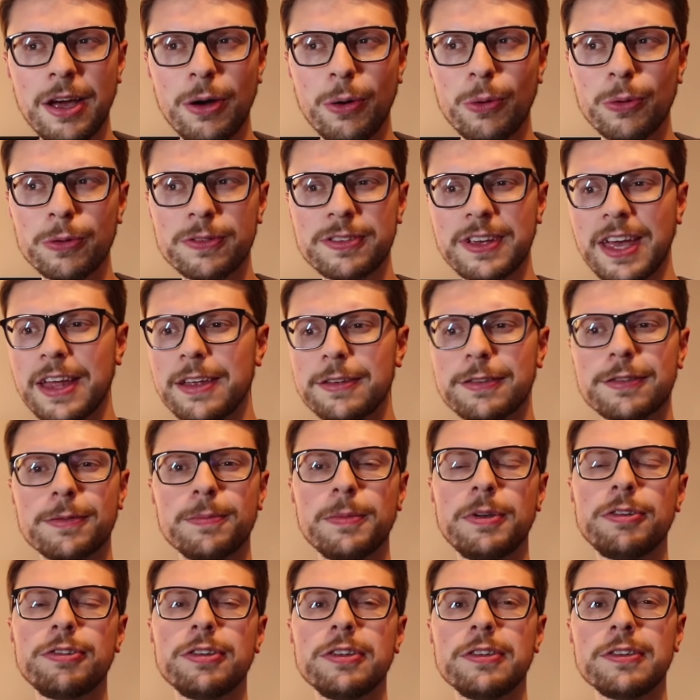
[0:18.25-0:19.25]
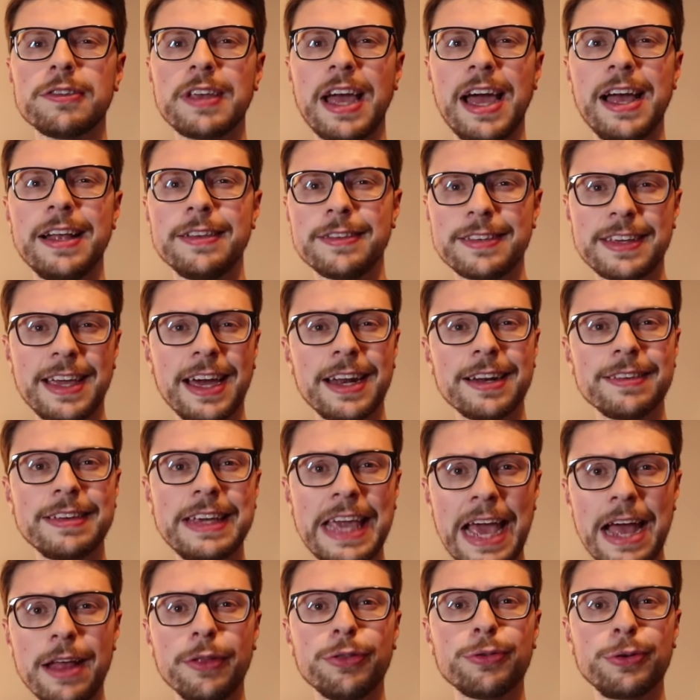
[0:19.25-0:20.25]
altogether submissions, and to kind of
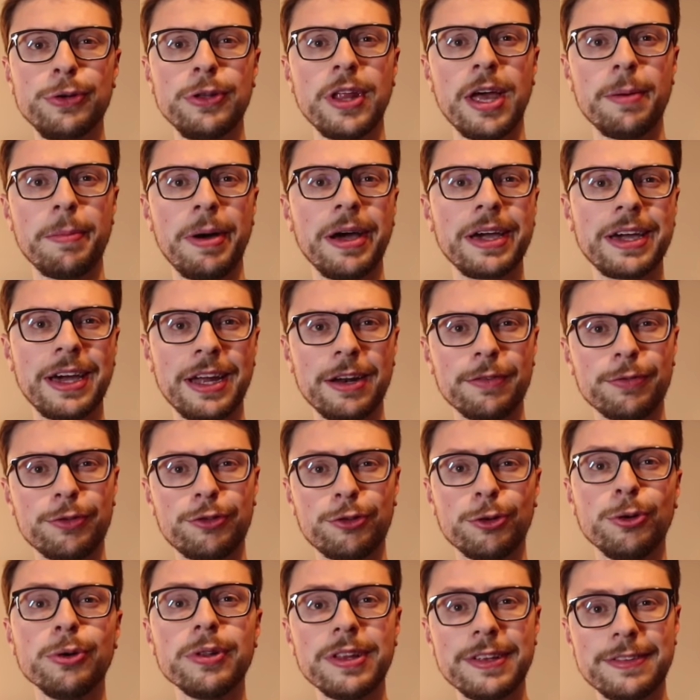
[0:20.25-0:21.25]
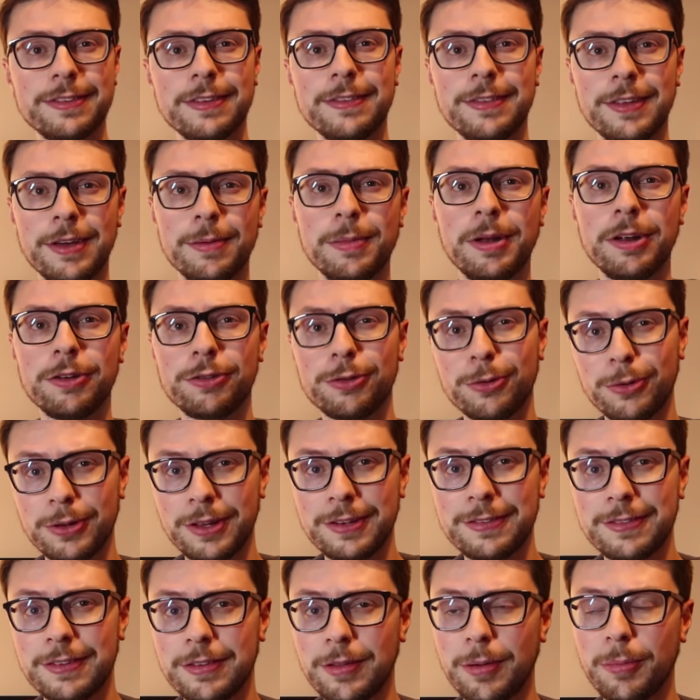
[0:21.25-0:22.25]
get through them, I kind of shortlisted them,
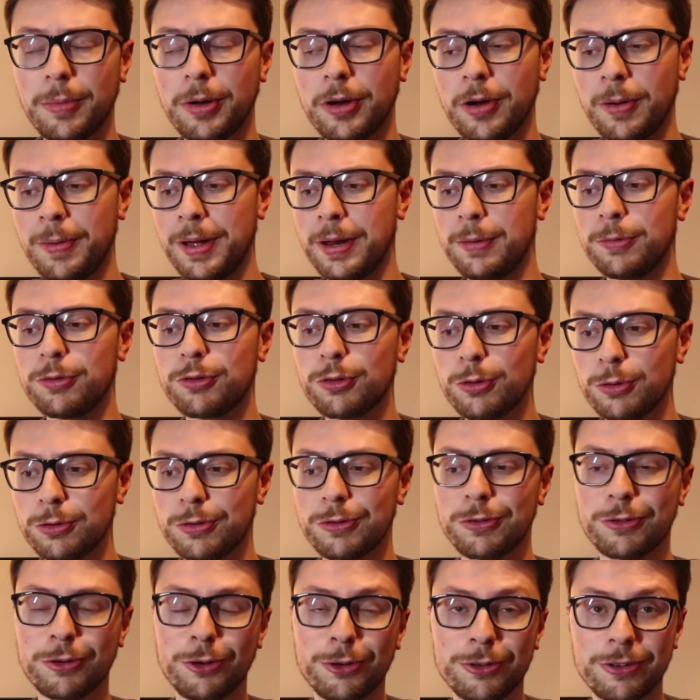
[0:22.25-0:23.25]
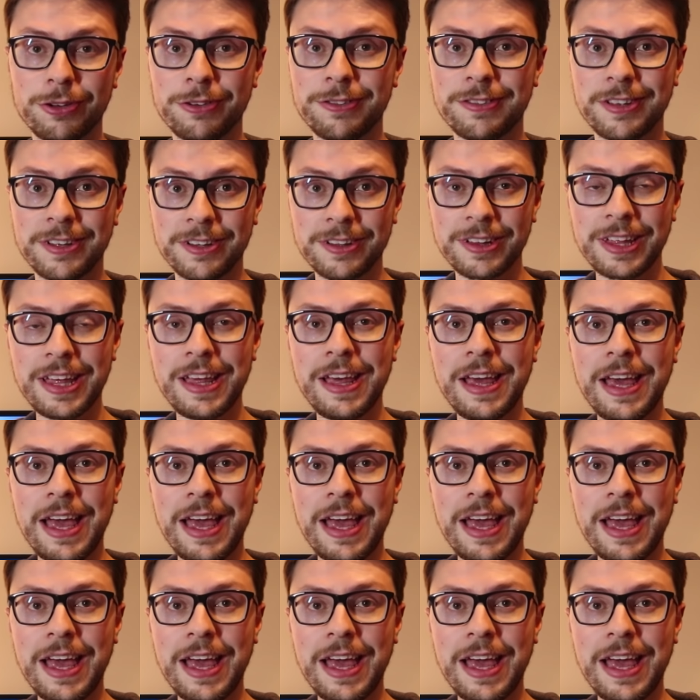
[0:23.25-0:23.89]
and I got made them shorter and shorter until